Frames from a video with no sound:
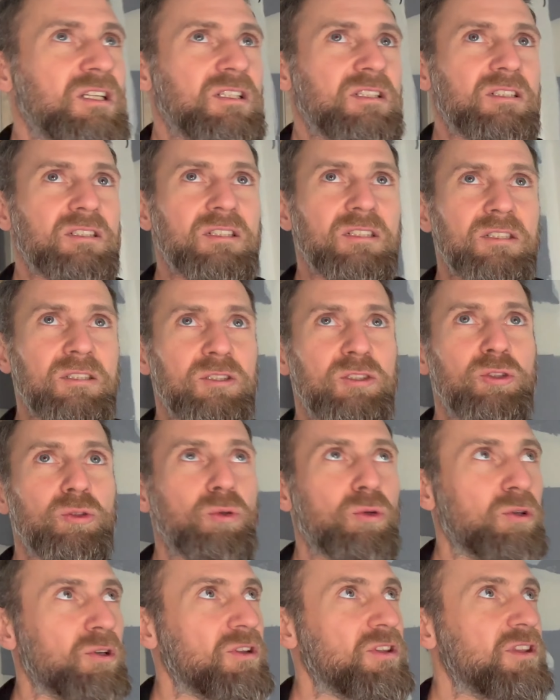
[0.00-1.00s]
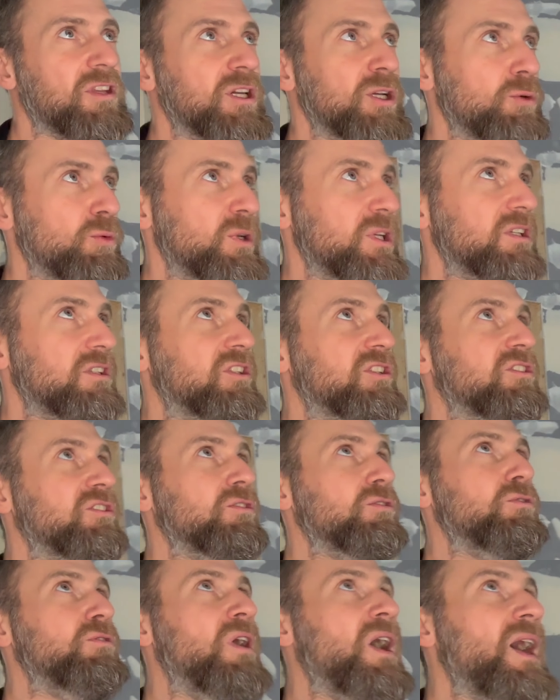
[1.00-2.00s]
2 or 3 weeks
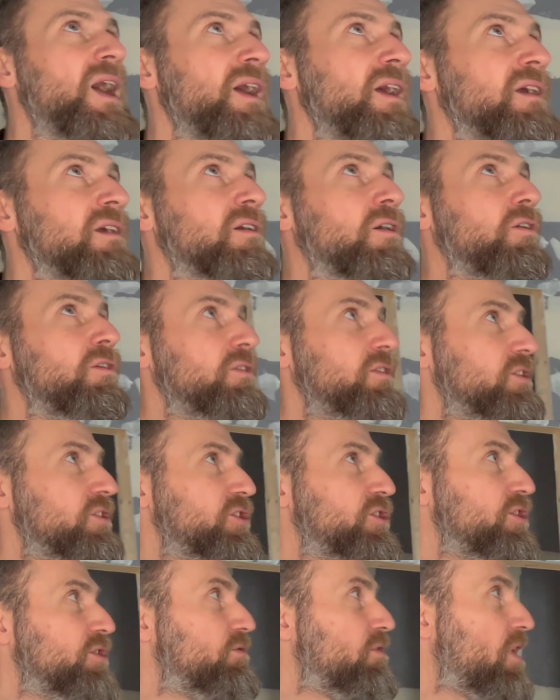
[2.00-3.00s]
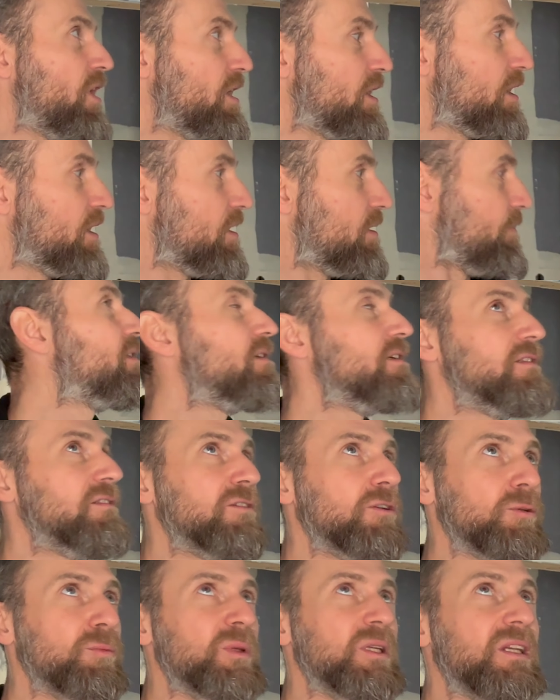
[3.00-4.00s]
to hang all the sheetrock. It
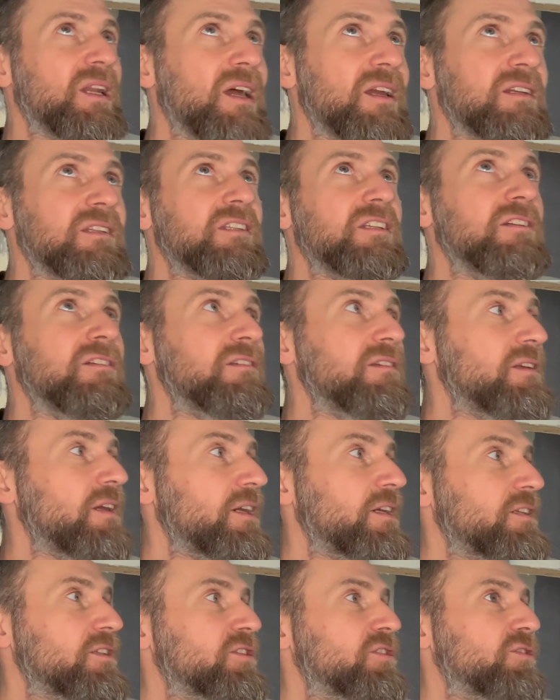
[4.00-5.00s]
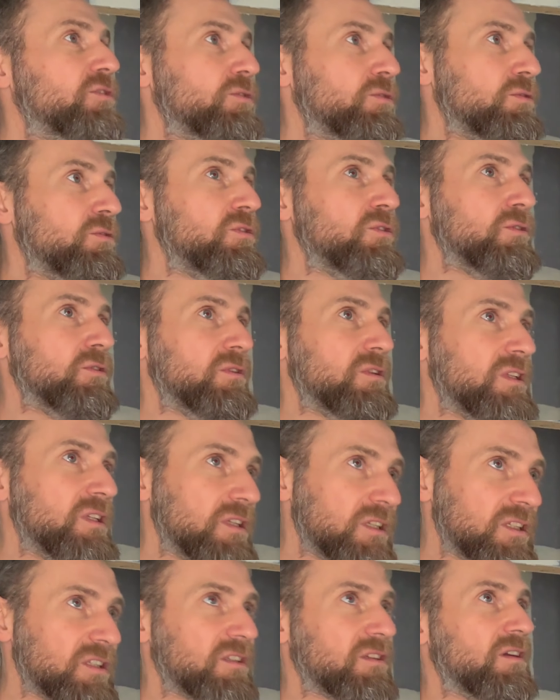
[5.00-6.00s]
took me 19 days to do
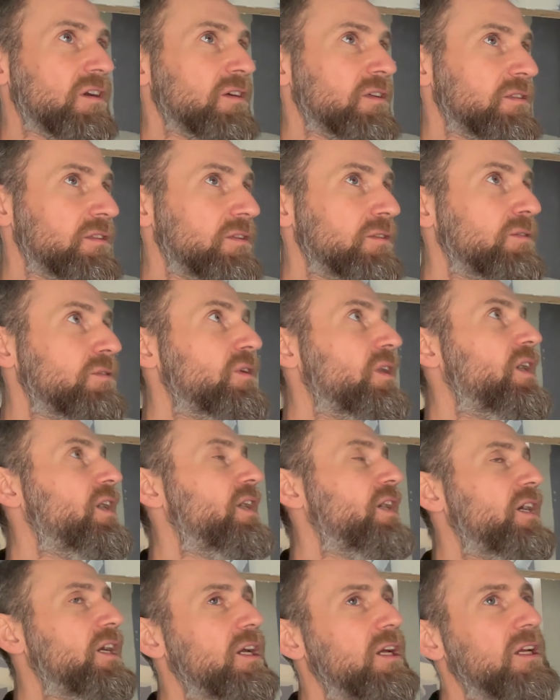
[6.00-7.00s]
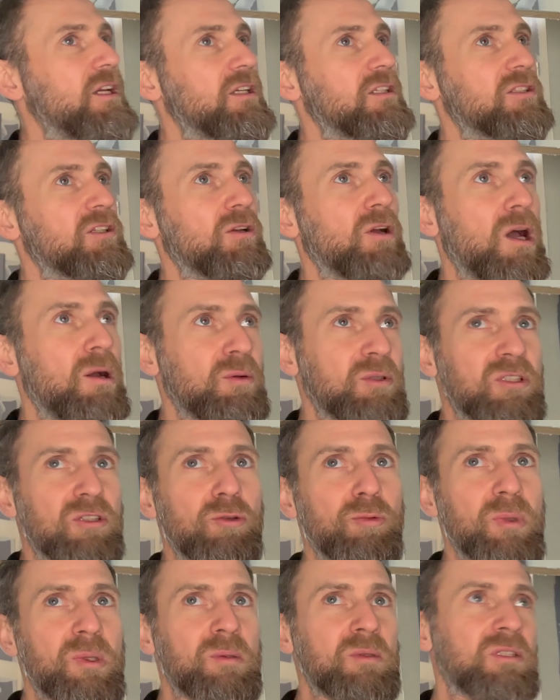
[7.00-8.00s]
this condo, so I'm
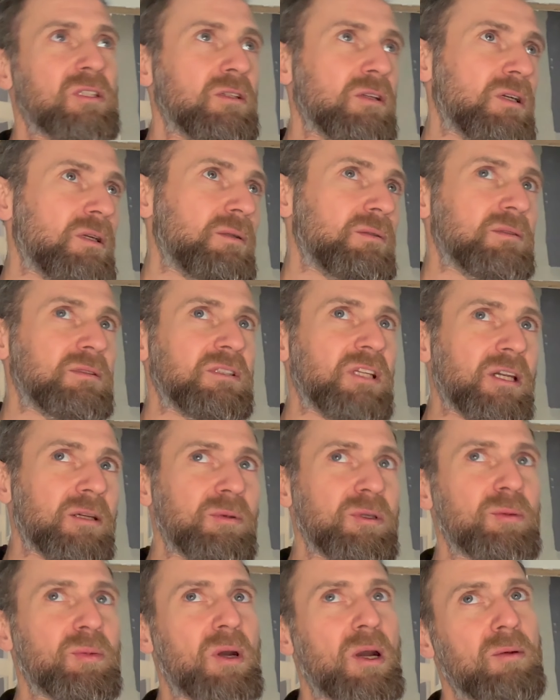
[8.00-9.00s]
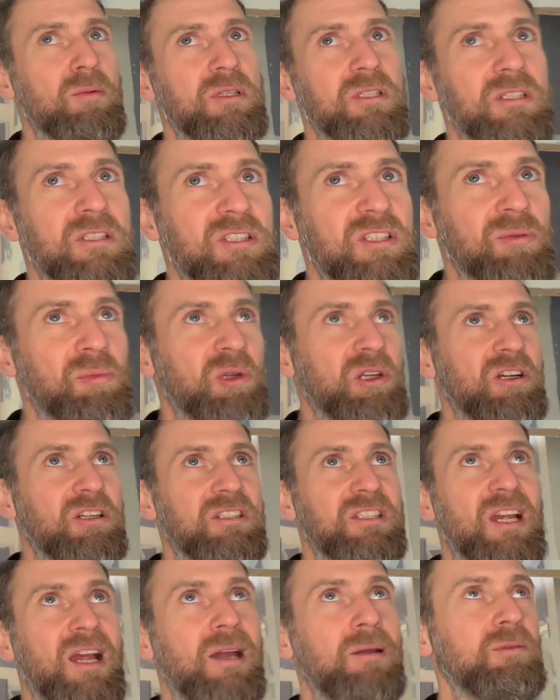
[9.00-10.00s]
assuming it's gonna take me probably a similar
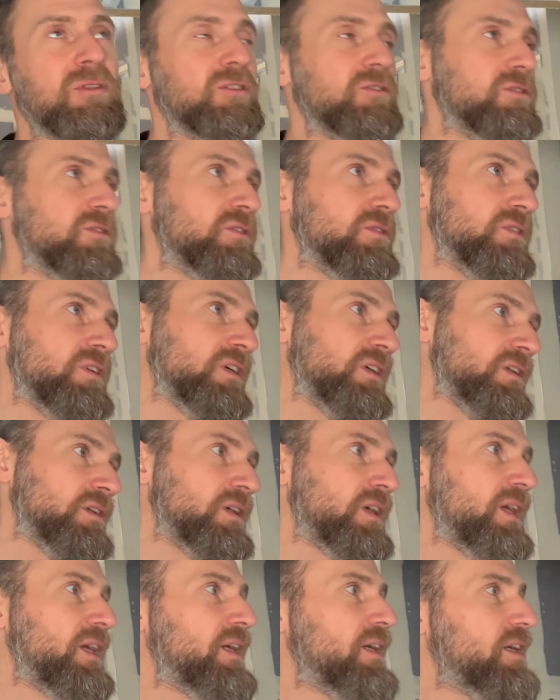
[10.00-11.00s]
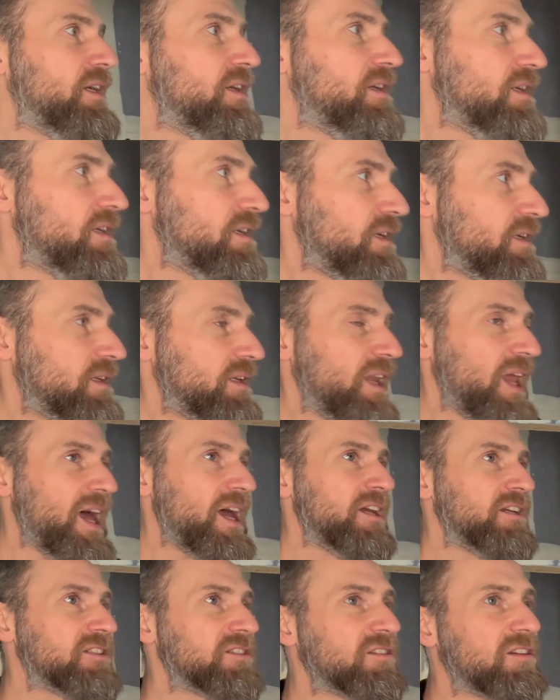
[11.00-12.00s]
time to do the
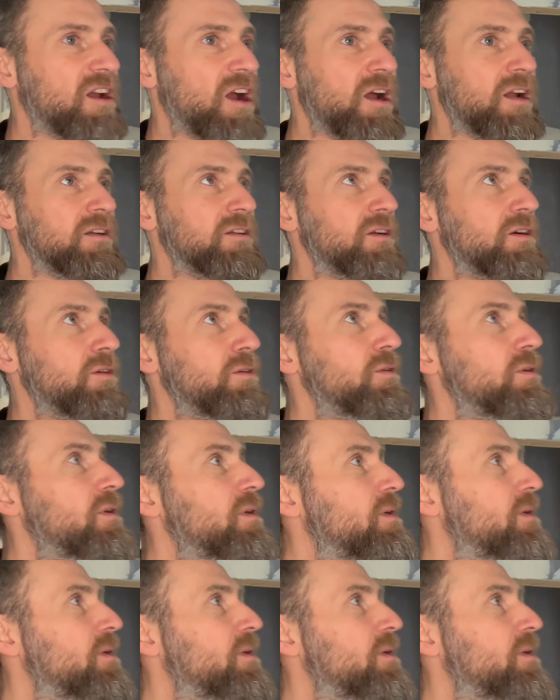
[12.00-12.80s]
last condo.